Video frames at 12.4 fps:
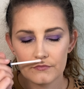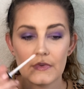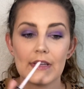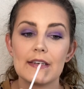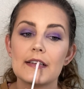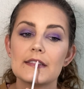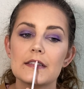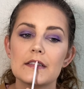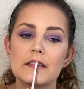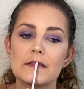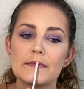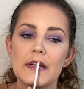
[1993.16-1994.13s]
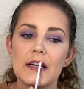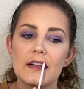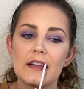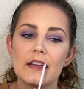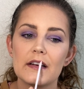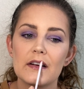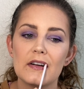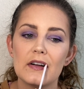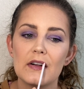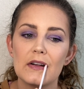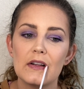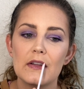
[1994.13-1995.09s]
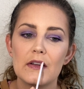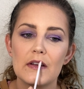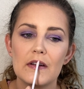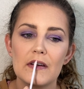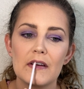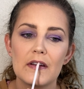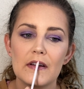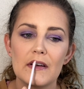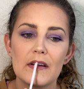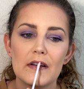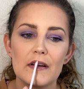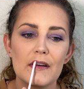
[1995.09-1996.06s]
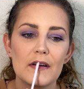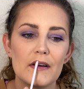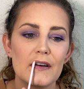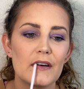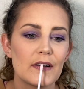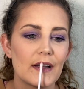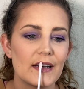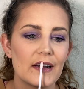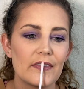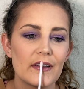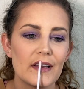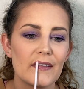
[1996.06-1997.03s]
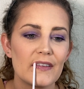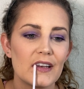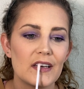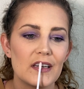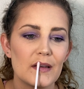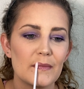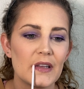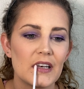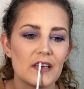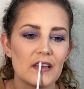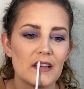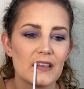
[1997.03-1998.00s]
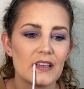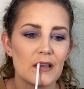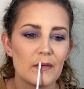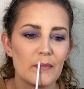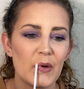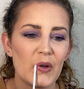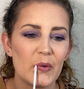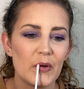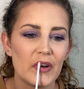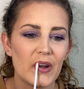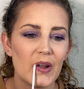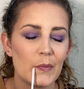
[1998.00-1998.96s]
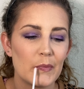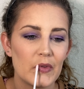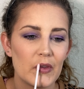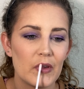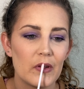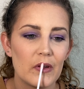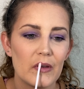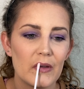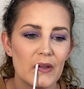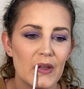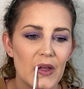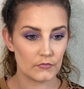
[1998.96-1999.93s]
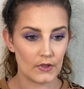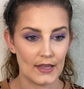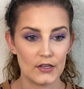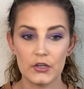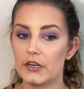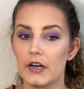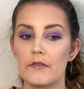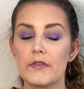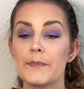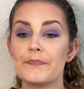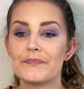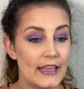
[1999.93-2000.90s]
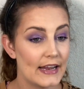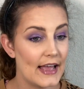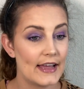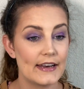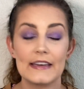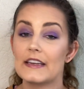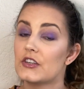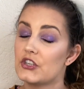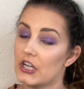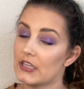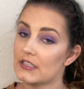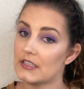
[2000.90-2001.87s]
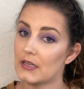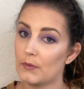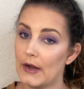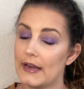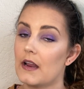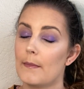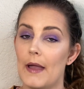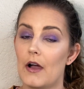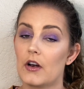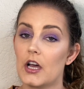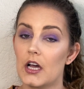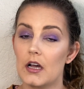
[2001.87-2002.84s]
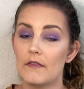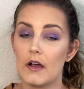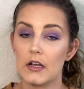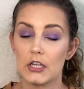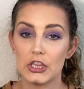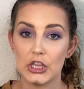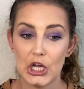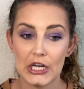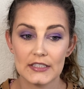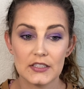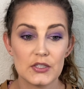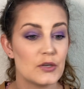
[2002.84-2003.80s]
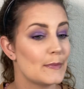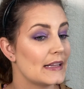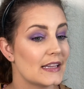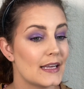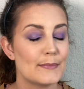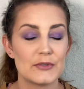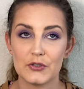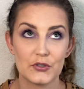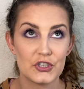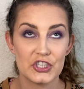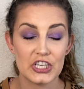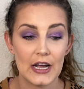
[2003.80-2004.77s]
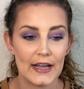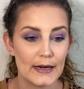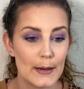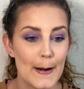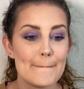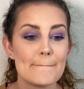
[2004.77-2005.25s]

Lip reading: It doesn't smell at all. Okay, I definitely have to dip into this multiple times. Okay, good enough. It added just the right amount of gloss to my lips, or shine.